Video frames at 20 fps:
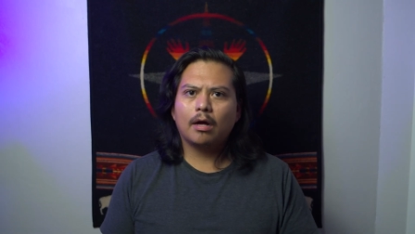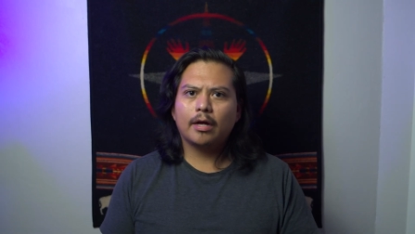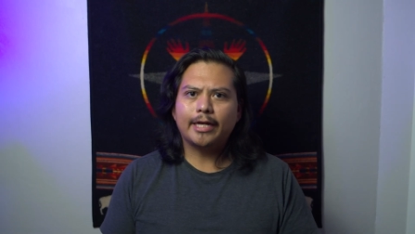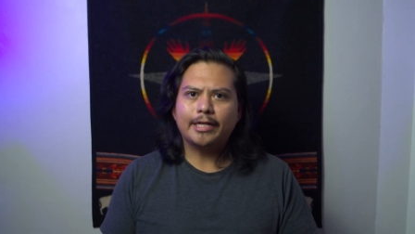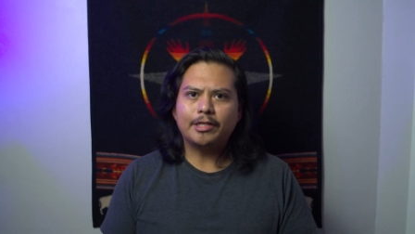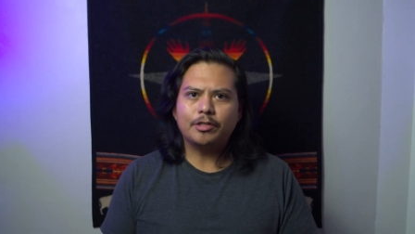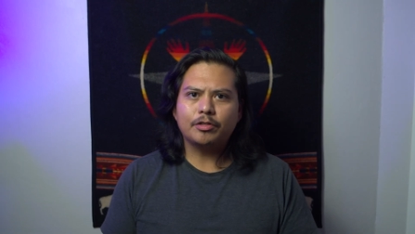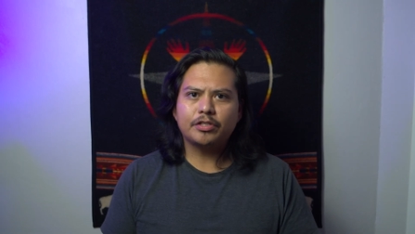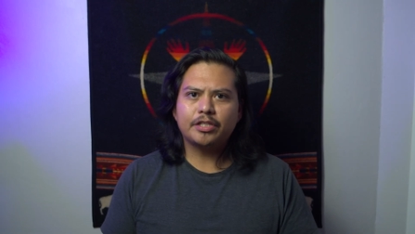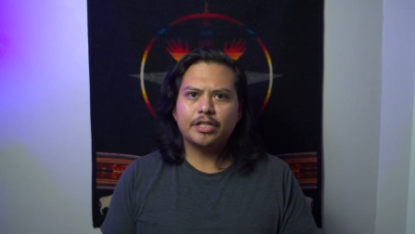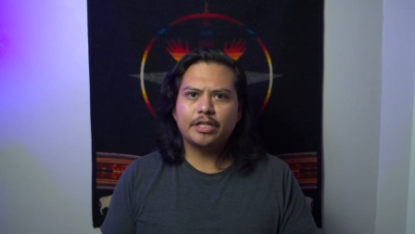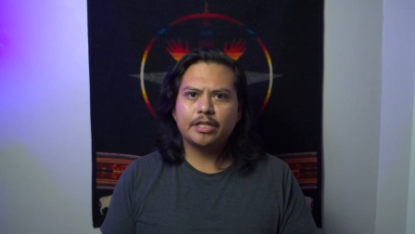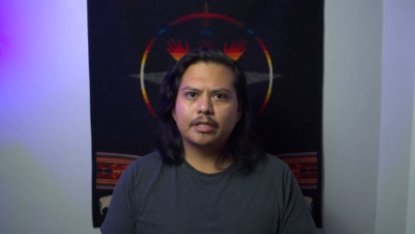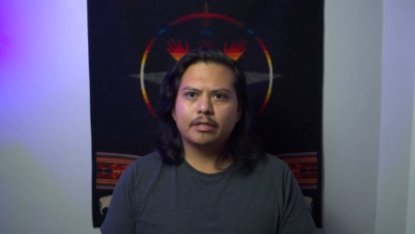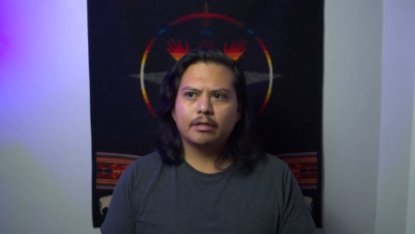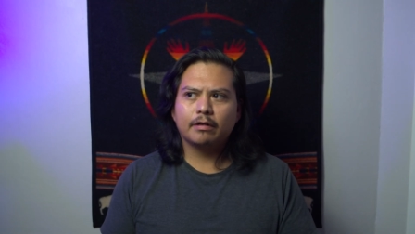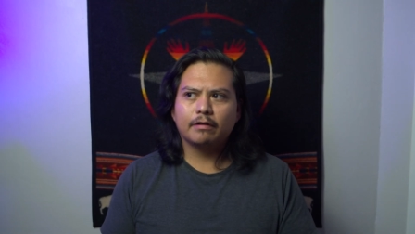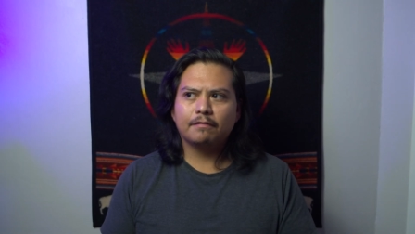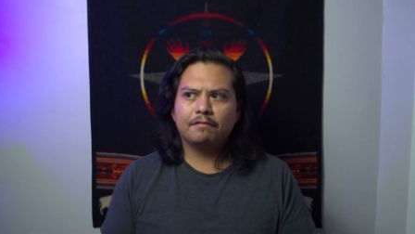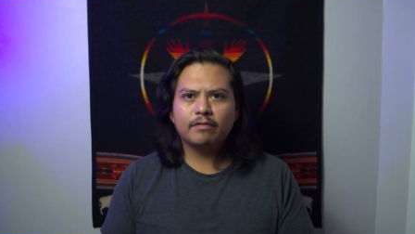
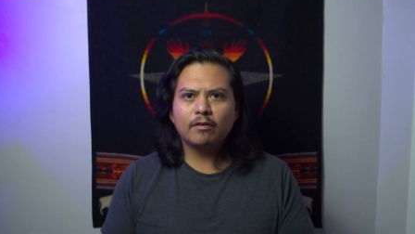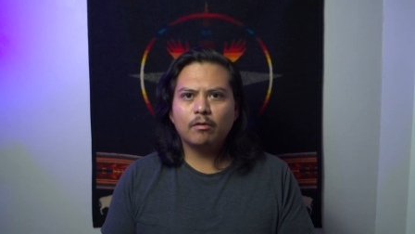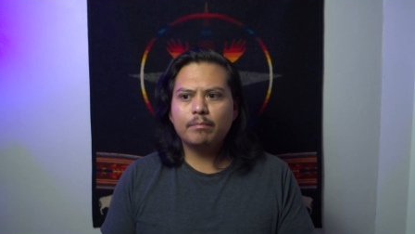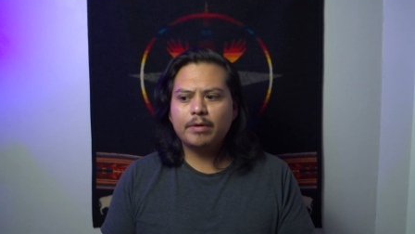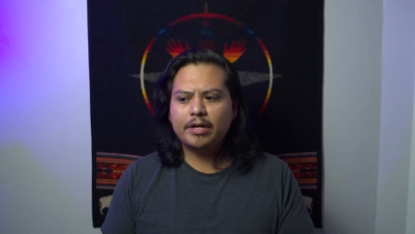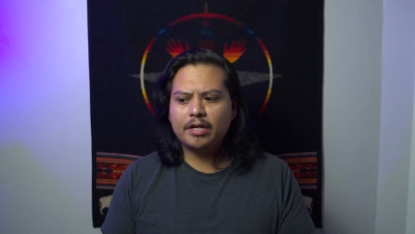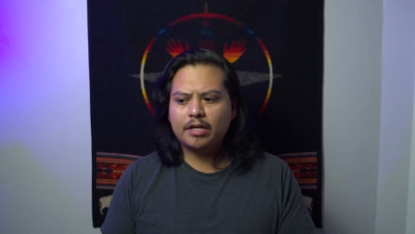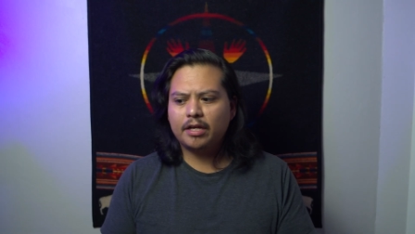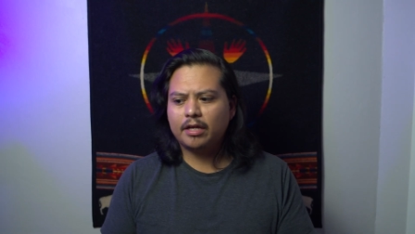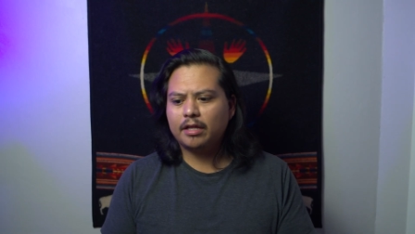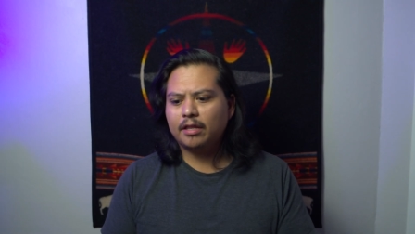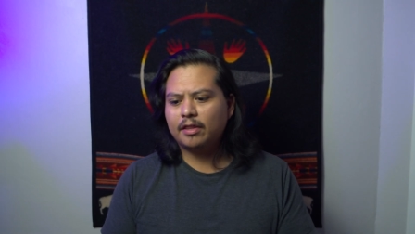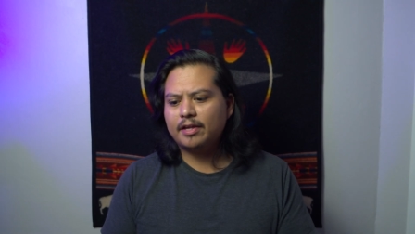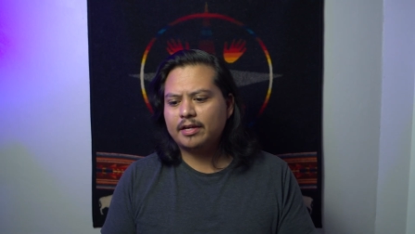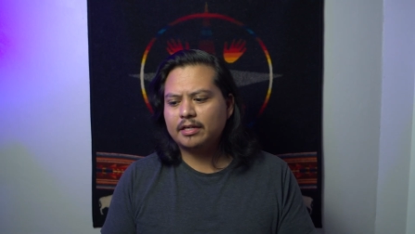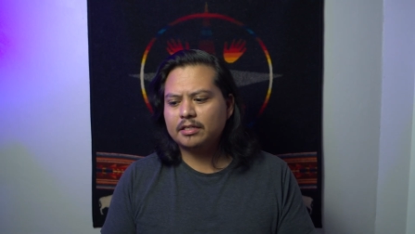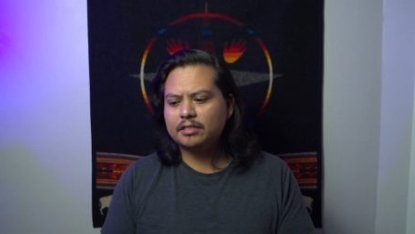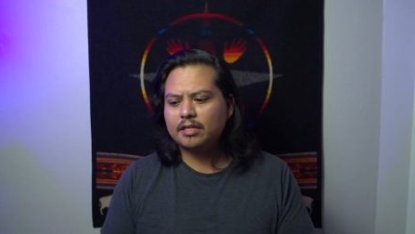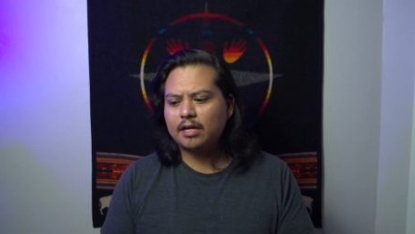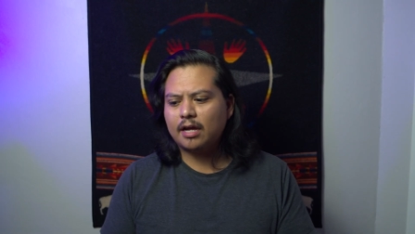interesting filmmaking
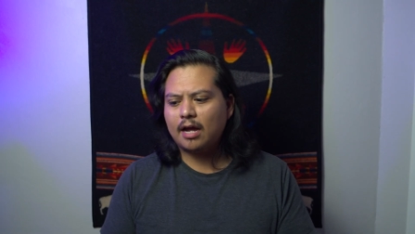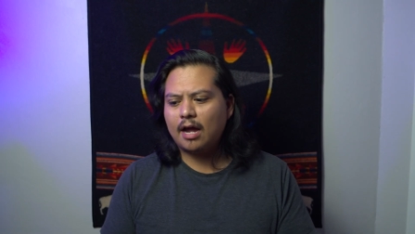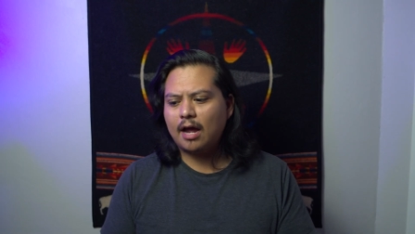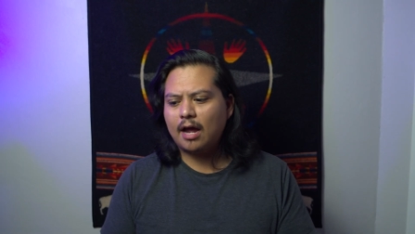things that